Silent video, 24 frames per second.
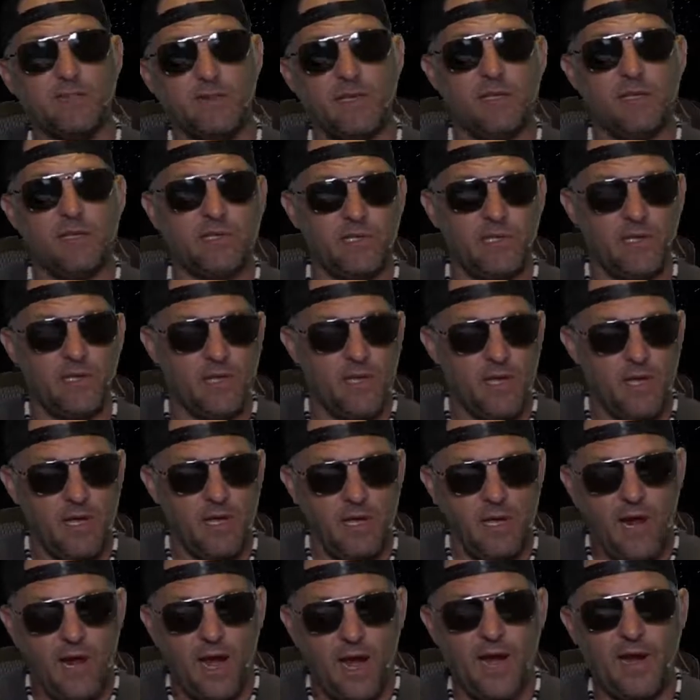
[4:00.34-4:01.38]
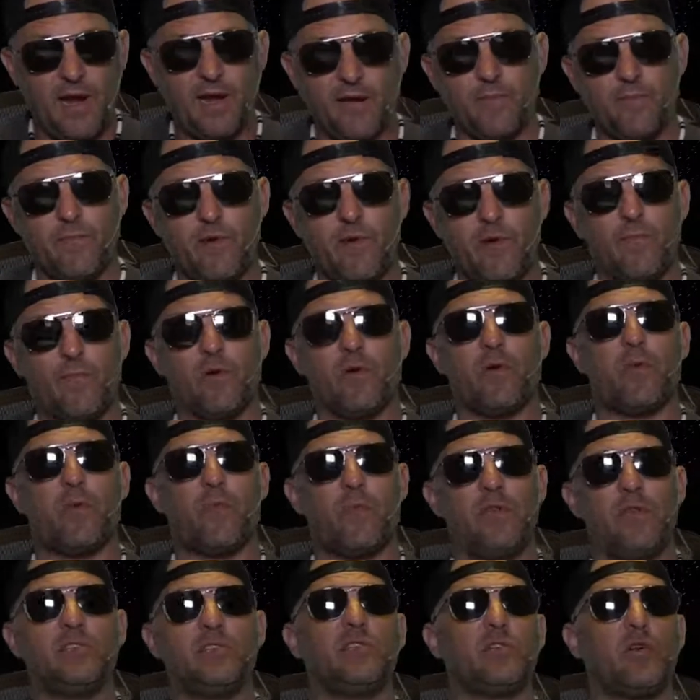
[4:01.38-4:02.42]
PG. Item number,
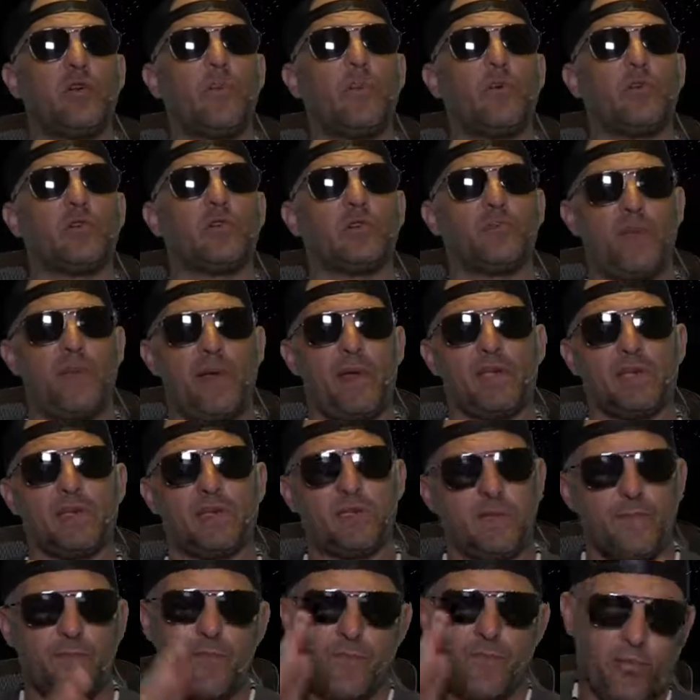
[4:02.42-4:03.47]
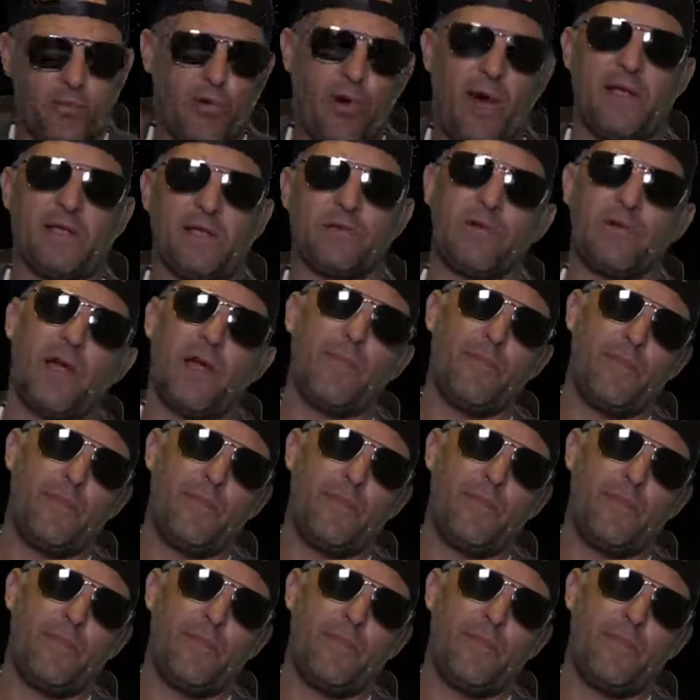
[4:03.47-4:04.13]
PG number, space, price, right?